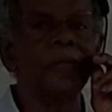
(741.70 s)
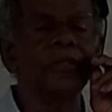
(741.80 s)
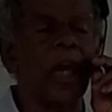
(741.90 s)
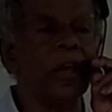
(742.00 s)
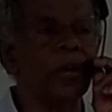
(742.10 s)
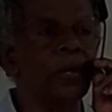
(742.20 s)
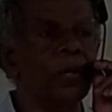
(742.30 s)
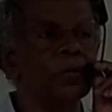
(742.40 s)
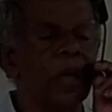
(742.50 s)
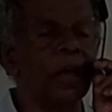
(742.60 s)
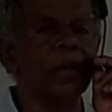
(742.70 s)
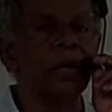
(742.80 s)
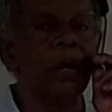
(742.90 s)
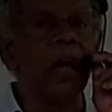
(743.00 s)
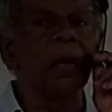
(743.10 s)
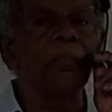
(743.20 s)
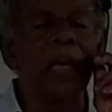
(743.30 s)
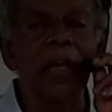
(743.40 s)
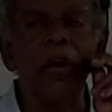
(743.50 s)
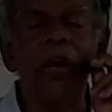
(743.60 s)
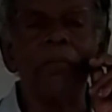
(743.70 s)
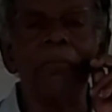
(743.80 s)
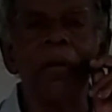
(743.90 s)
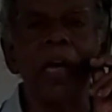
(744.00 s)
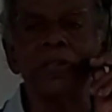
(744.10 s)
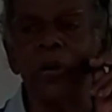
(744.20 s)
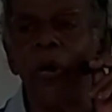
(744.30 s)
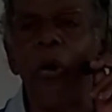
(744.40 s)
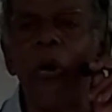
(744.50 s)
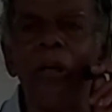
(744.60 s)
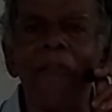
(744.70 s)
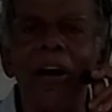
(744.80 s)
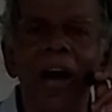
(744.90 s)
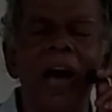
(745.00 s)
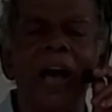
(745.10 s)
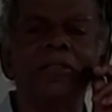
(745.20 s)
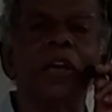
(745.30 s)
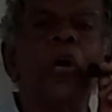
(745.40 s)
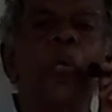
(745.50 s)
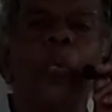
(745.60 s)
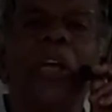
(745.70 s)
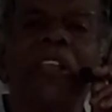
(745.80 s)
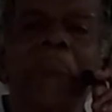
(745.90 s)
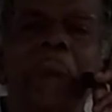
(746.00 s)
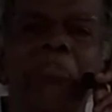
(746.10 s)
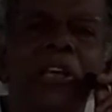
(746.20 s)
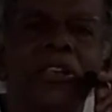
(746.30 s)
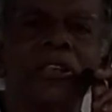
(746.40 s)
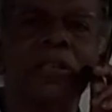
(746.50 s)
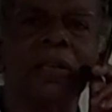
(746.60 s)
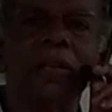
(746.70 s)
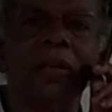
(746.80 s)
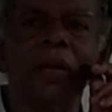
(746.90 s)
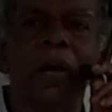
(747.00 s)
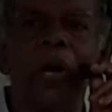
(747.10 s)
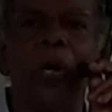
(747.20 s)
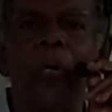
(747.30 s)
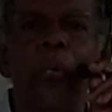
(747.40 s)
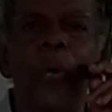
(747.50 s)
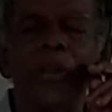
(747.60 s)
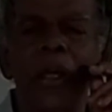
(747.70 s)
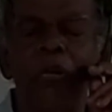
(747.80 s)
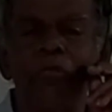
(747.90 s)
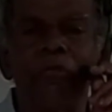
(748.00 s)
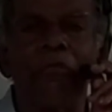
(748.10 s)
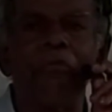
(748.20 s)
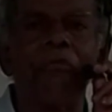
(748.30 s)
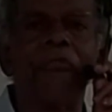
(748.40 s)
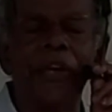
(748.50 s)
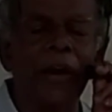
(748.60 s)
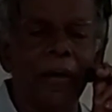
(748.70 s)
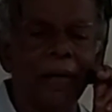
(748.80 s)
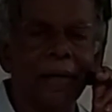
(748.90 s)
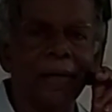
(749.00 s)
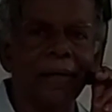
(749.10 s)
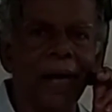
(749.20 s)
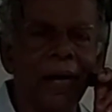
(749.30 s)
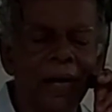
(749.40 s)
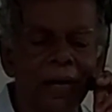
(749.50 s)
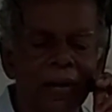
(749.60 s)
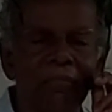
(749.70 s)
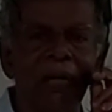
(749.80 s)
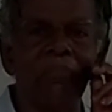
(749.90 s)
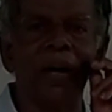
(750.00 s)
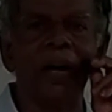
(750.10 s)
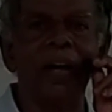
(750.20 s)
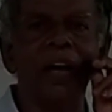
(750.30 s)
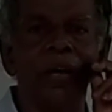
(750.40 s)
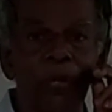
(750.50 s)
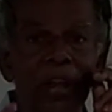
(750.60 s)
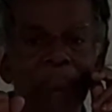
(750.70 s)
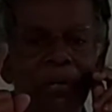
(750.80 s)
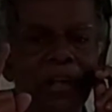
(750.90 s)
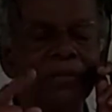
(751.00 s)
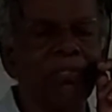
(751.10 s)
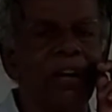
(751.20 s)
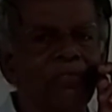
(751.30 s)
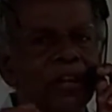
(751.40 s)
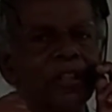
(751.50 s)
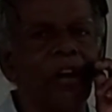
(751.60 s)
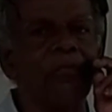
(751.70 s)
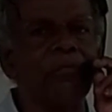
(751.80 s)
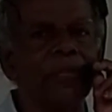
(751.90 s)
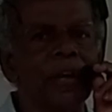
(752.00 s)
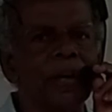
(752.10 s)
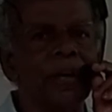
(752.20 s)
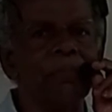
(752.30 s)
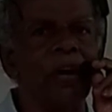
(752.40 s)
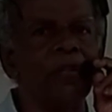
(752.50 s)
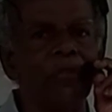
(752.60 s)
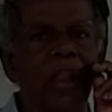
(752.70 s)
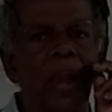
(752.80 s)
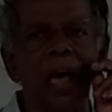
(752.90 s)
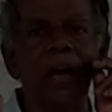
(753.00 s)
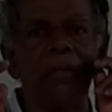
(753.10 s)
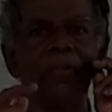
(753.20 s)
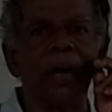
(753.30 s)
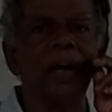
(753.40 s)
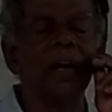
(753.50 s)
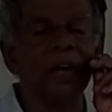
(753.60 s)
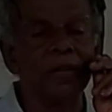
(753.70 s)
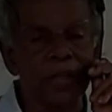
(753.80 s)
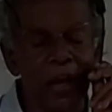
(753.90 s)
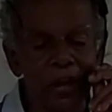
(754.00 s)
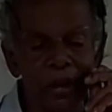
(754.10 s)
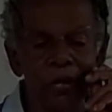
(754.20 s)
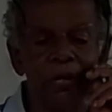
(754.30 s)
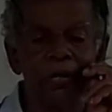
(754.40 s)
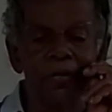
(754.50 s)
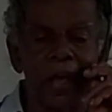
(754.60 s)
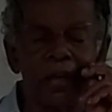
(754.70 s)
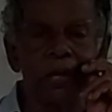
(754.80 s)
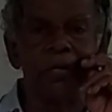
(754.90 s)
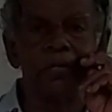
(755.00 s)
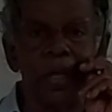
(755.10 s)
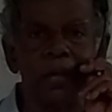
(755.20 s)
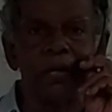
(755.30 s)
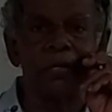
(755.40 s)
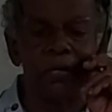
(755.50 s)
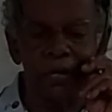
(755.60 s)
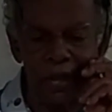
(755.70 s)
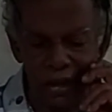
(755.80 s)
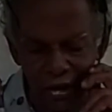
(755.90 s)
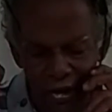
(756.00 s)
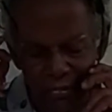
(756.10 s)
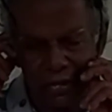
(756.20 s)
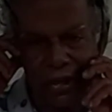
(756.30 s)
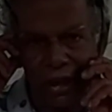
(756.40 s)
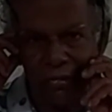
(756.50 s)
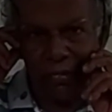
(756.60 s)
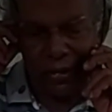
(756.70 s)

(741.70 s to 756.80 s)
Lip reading: Thank you, thank you. May God bless all of us with peace, without fear. Remember, with peace but without fear, but with love. Thank you, thank you, thank you, thank you, thank you.